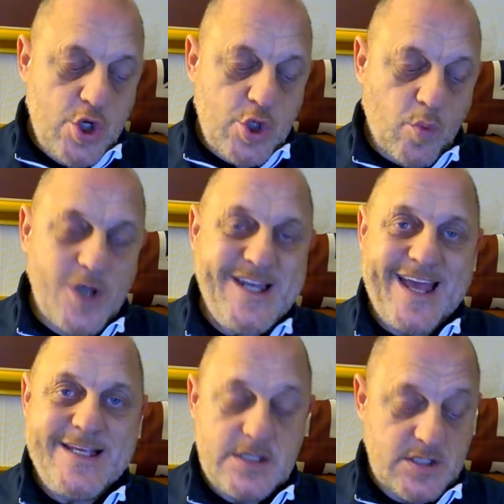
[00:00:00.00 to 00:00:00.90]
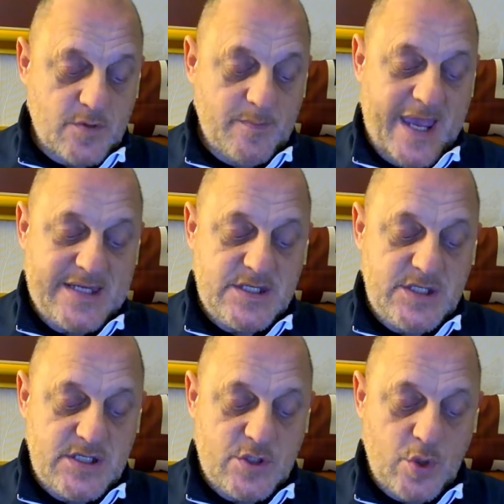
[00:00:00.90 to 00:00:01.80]
There was an instance of
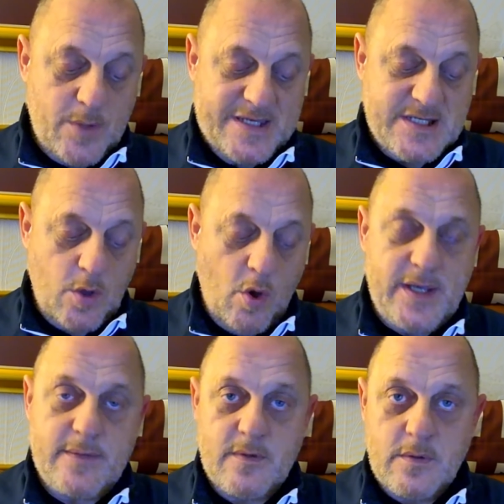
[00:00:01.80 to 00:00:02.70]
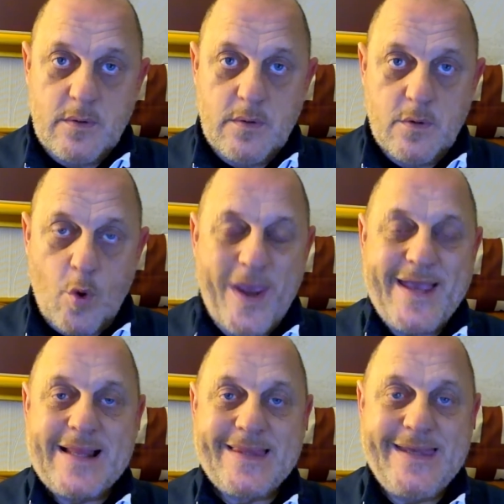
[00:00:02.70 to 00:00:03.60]
messages to a Miss Lloyd
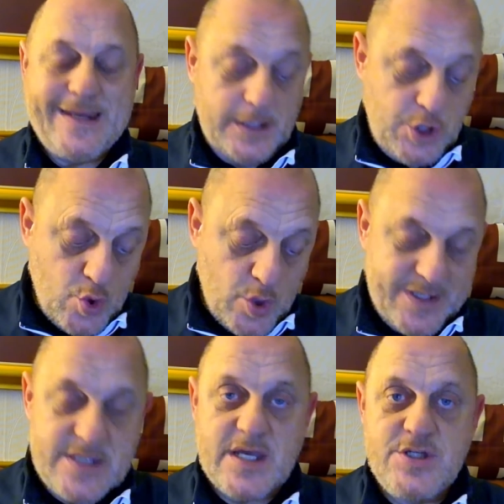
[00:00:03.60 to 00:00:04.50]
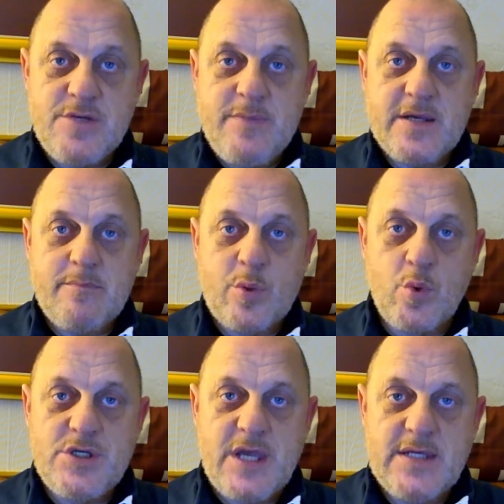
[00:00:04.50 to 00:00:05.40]
quite clearly showing decision-making
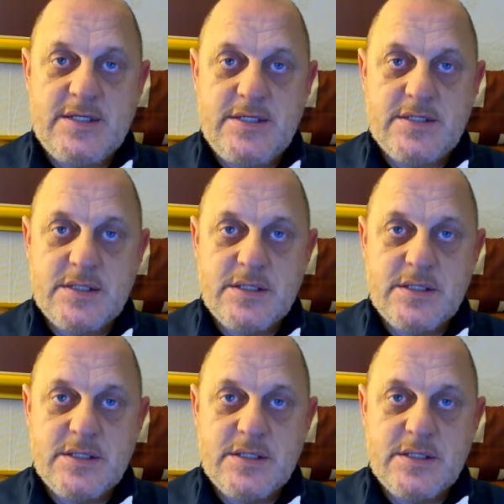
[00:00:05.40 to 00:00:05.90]
processes